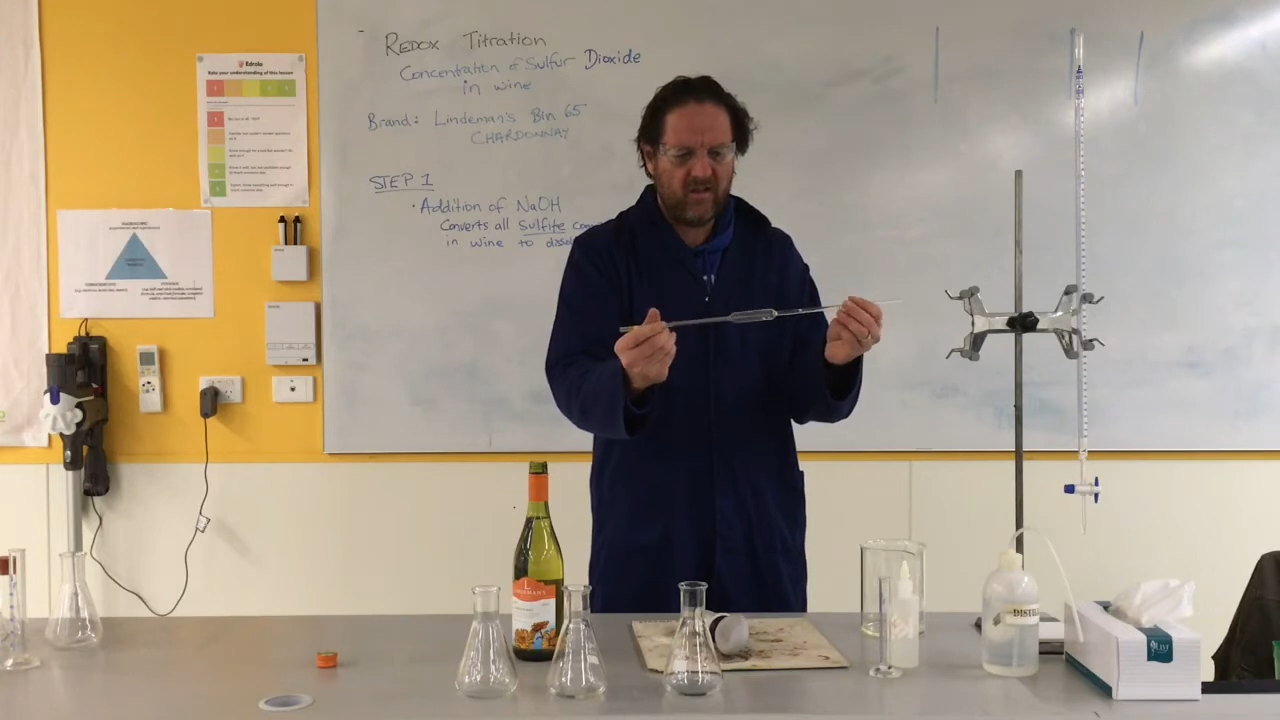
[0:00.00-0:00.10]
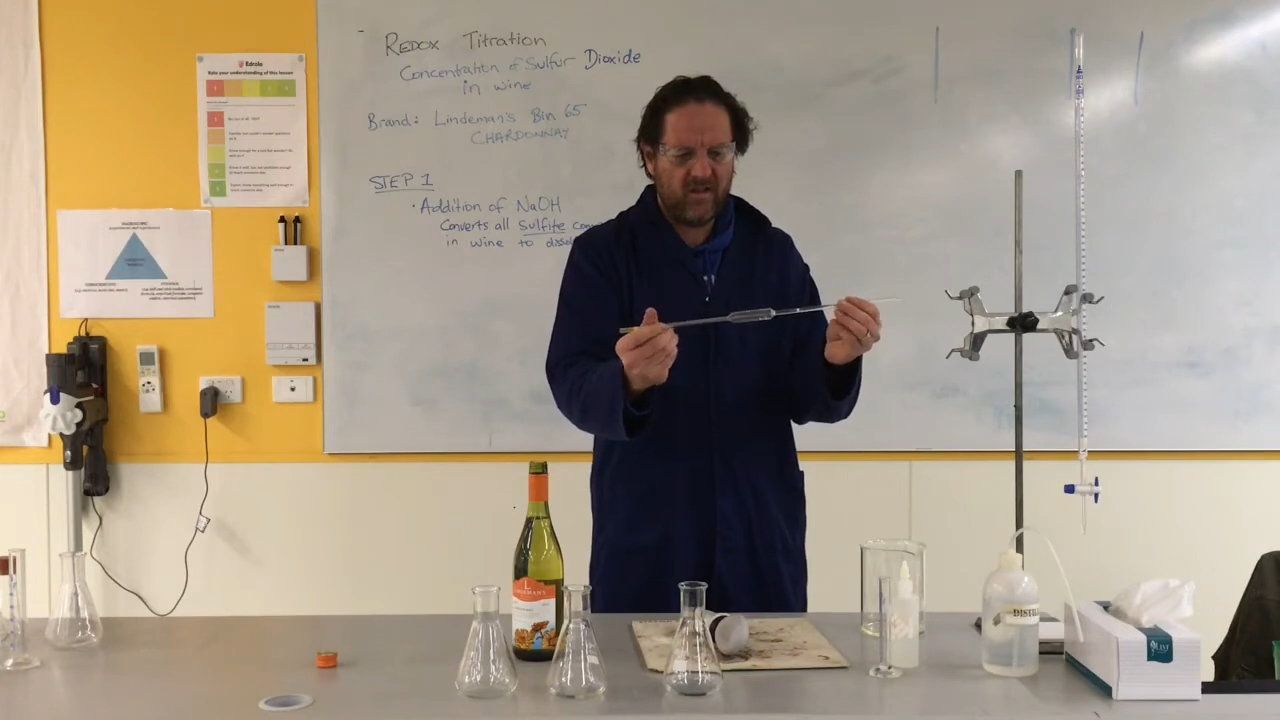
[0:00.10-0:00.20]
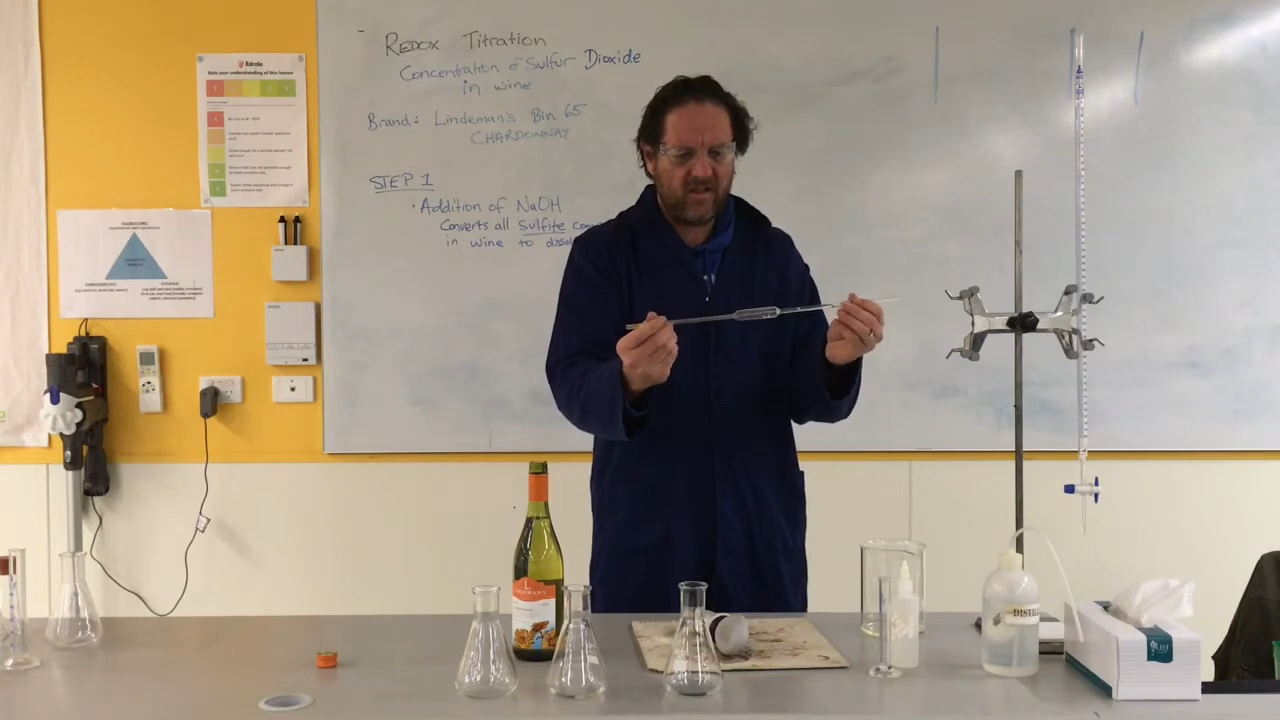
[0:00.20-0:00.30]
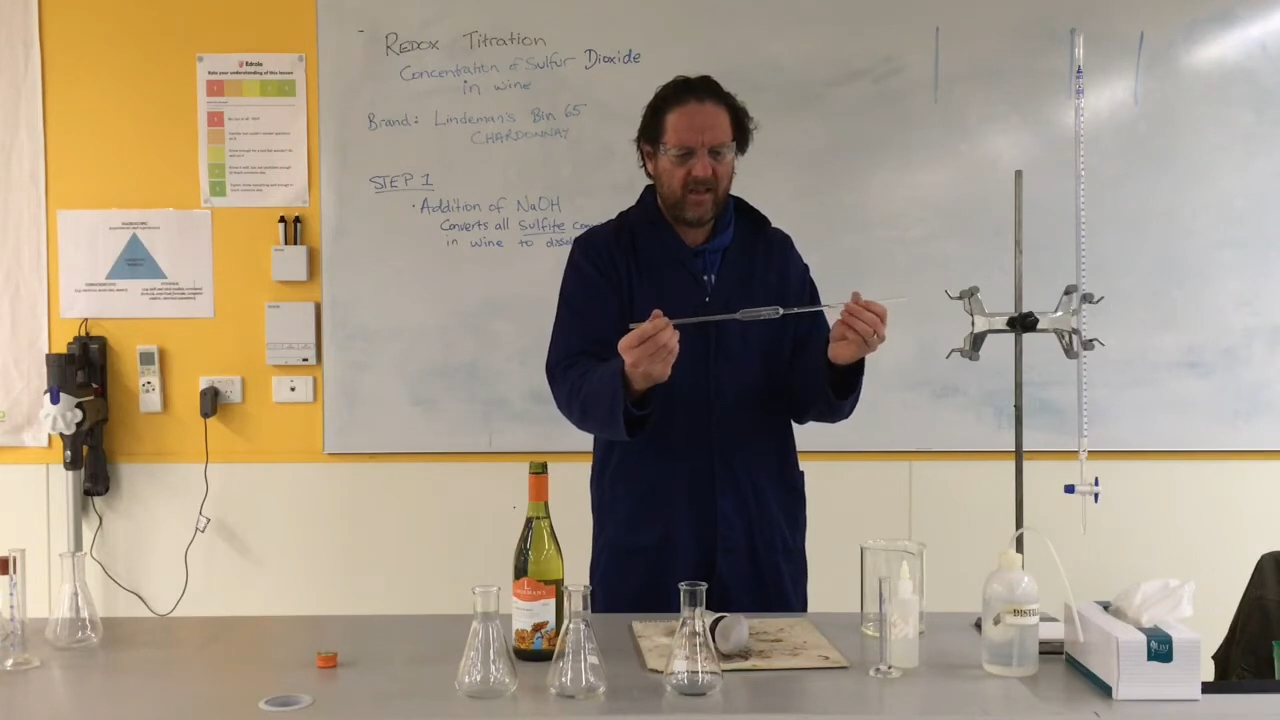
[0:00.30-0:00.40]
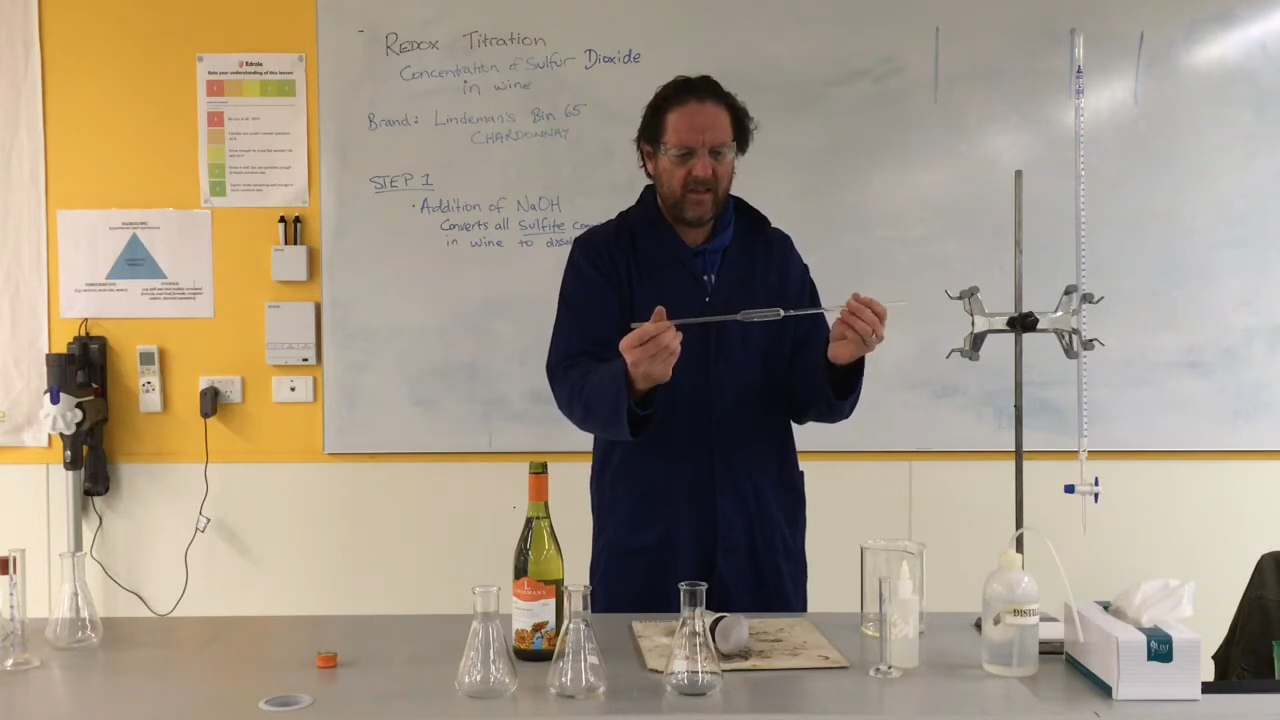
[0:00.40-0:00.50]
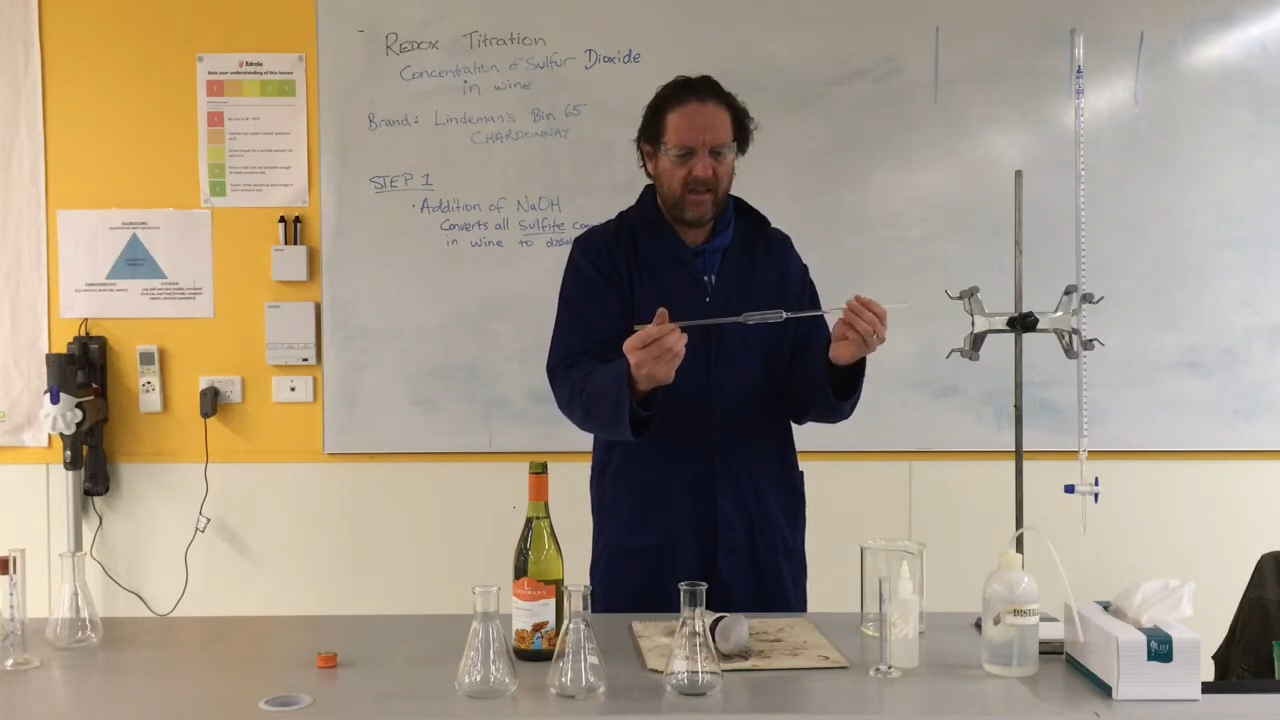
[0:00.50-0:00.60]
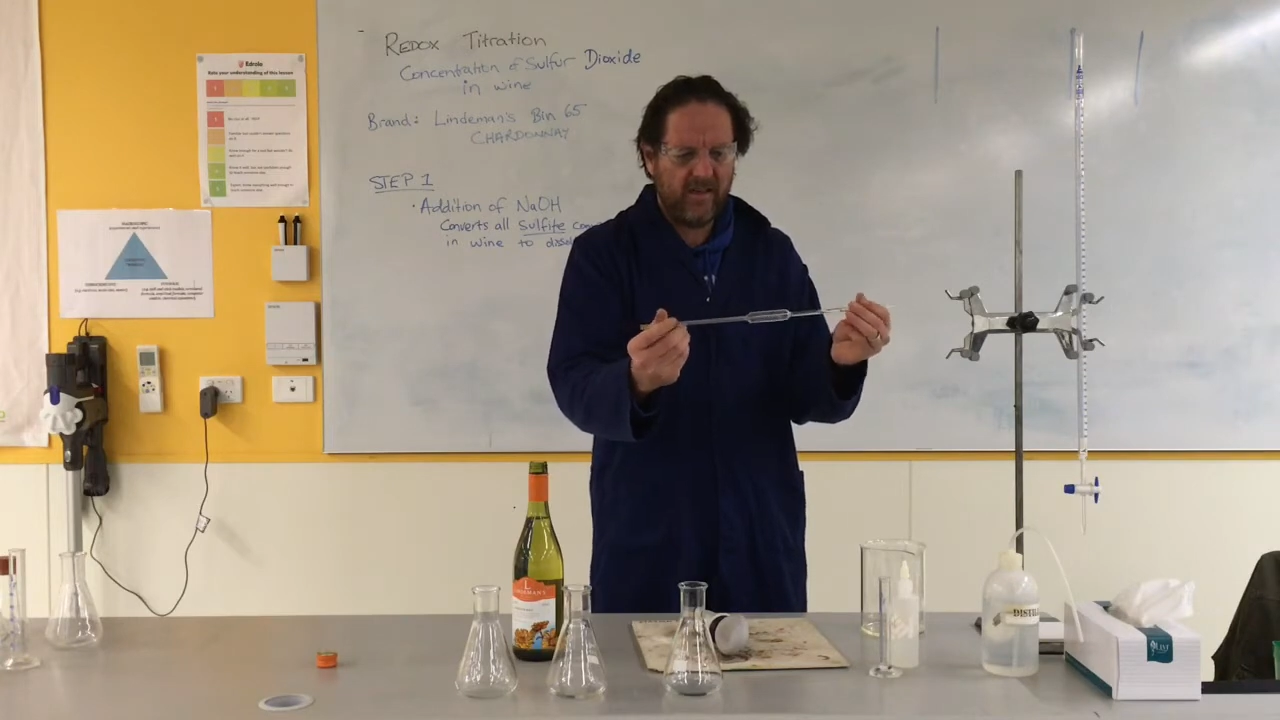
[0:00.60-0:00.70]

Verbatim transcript: just take out